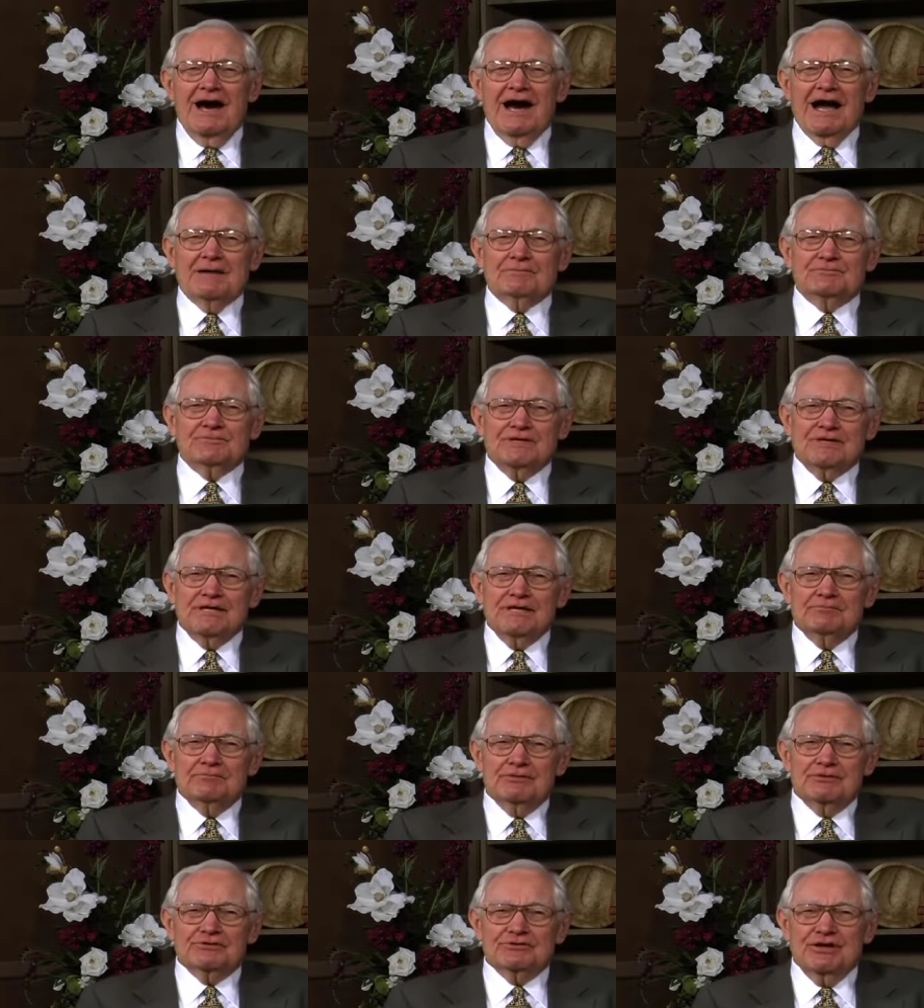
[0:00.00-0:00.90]
I'm
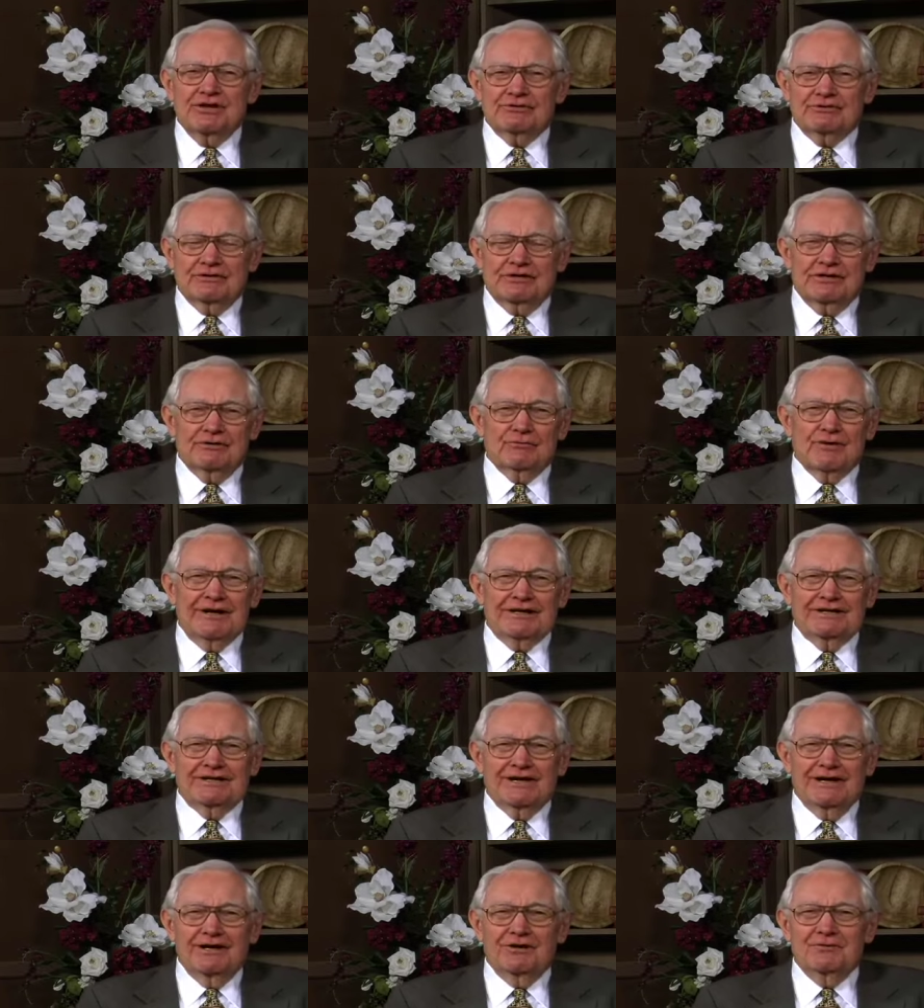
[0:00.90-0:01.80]
thinking particularly
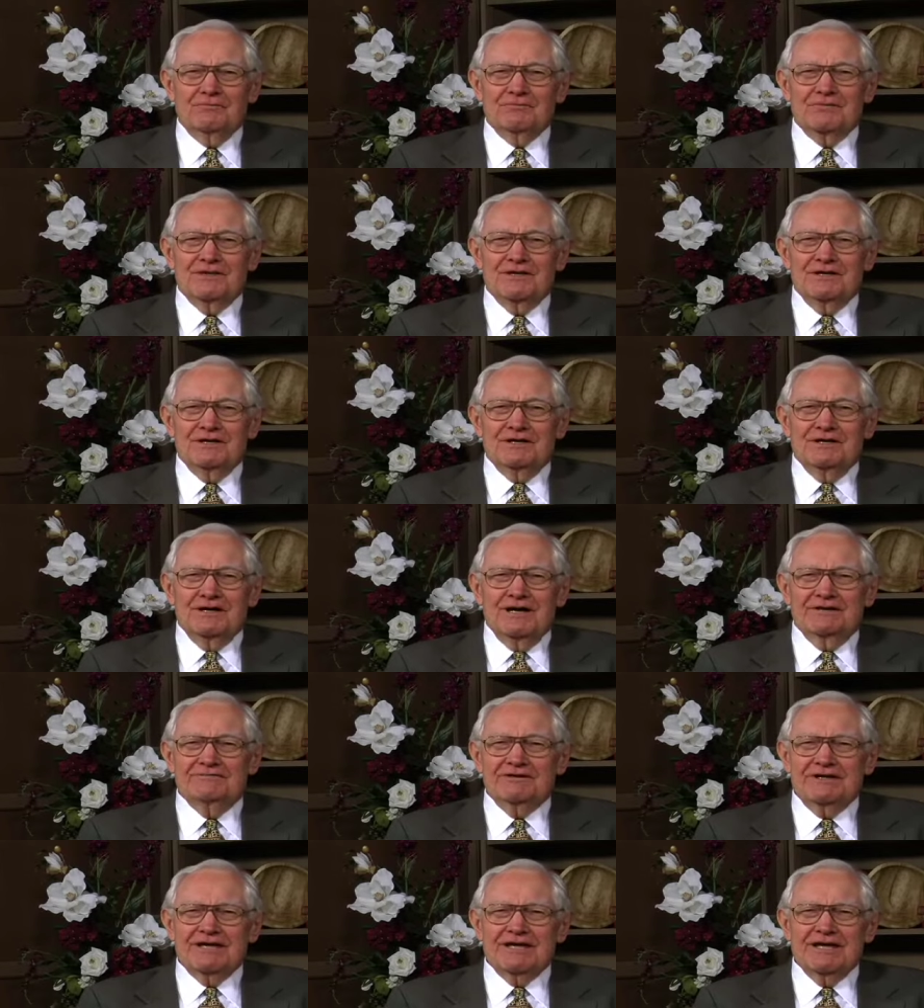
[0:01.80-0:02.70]
right now
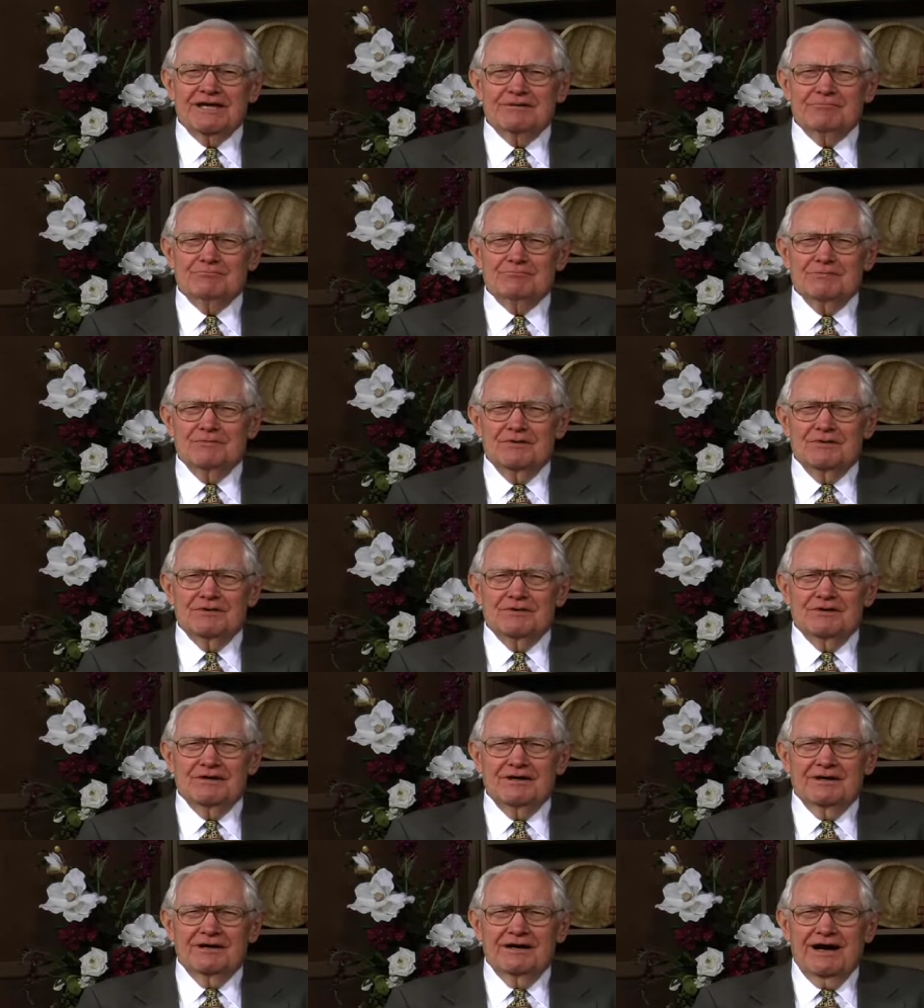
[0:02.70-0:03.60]
of a hymn,
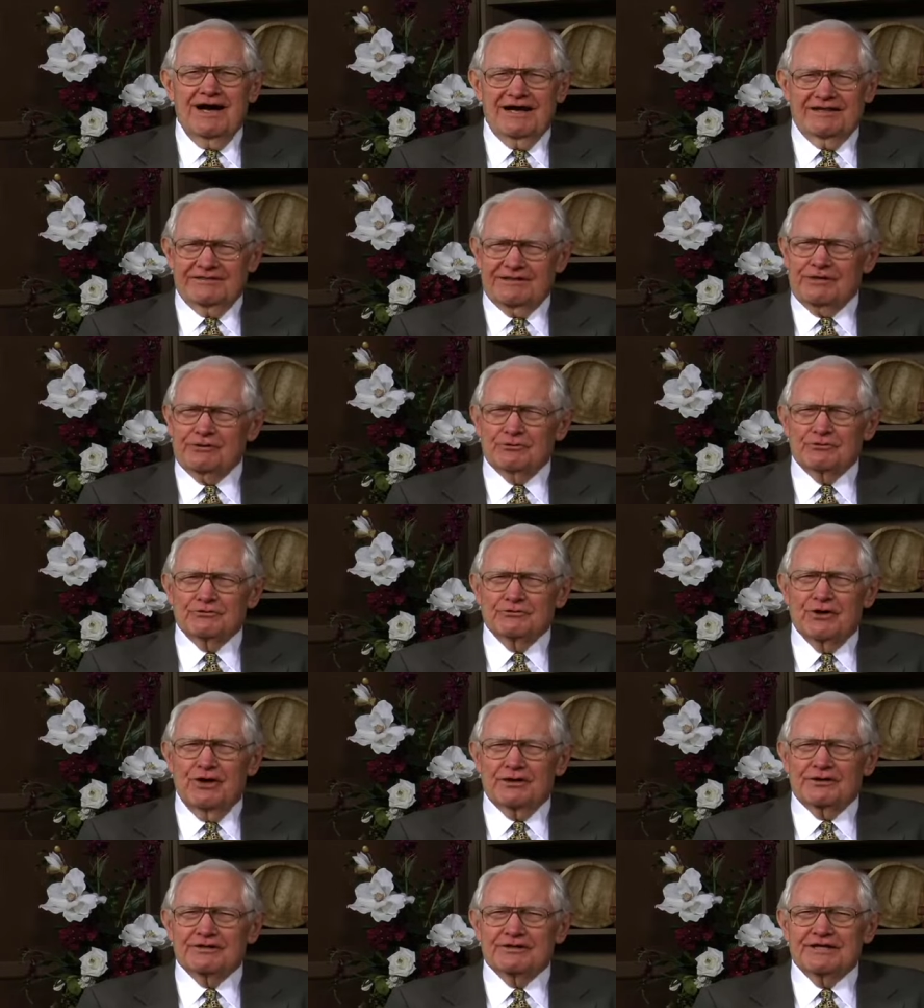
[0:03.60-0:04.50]
I think you'd
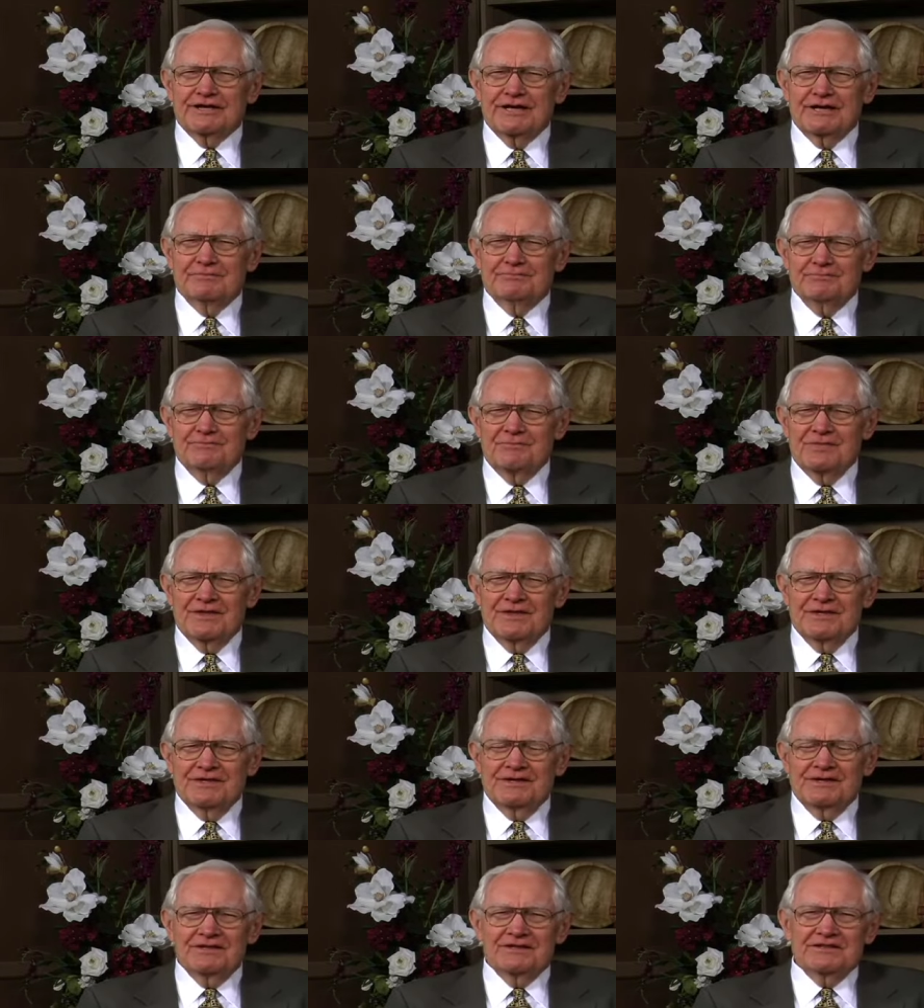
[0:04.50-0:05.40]
call it a hymn,
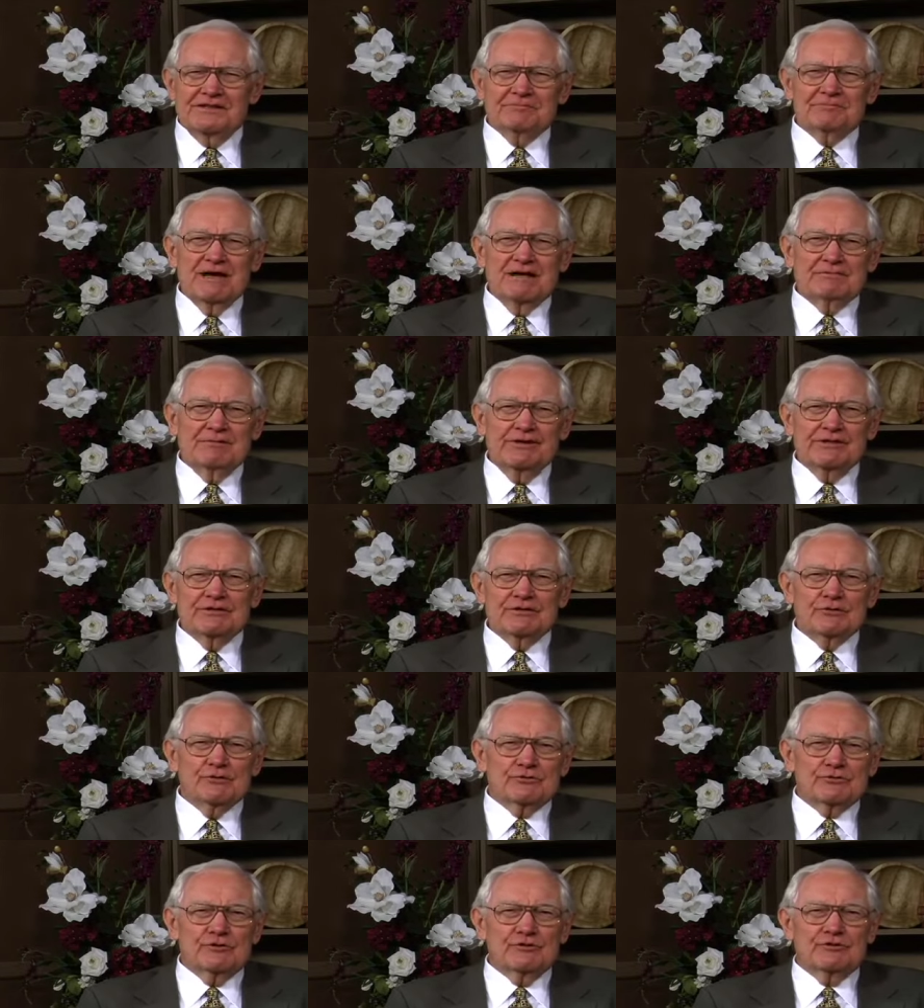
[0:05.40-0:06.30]
that my mother
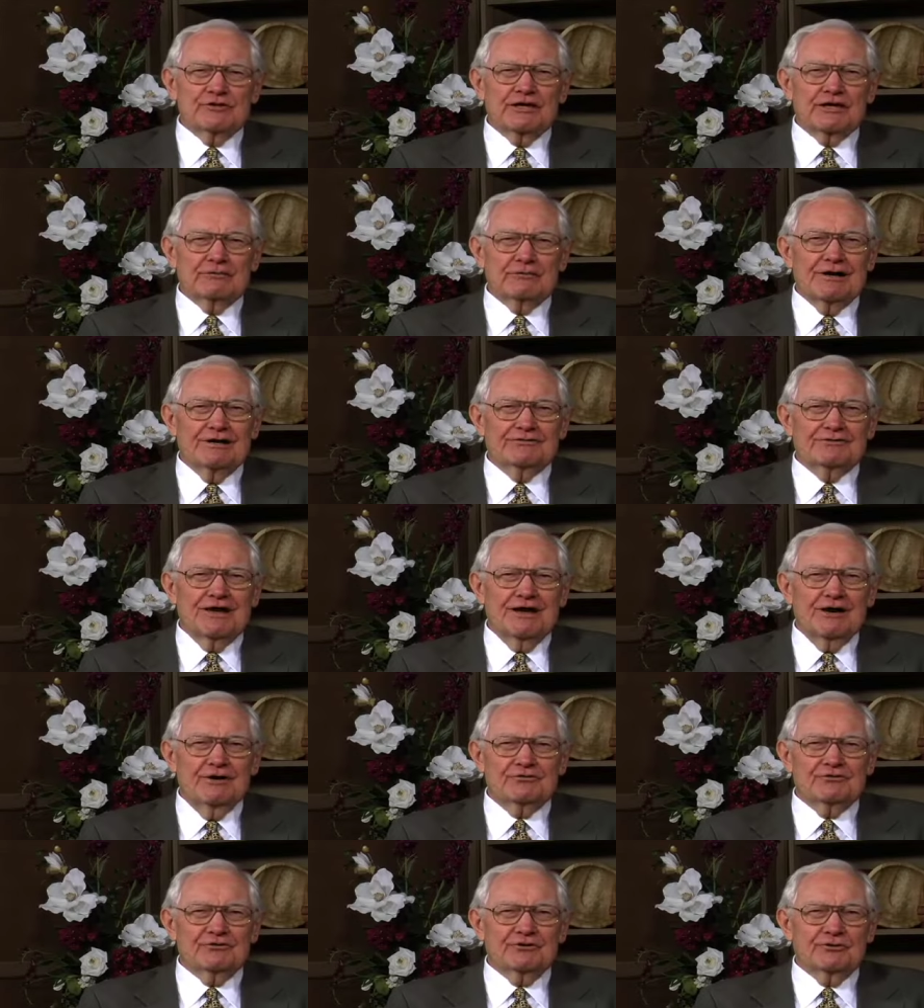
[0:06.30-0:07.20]
used to sing around the
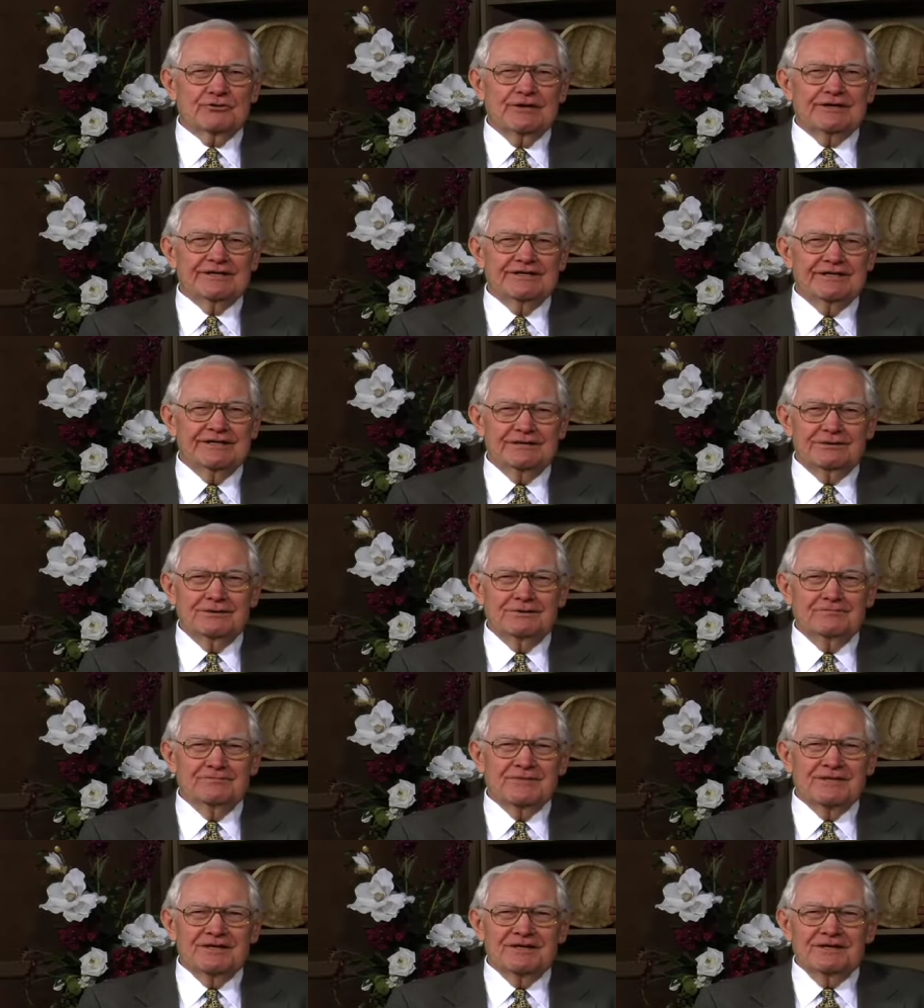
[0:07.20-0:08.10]
house a great deal.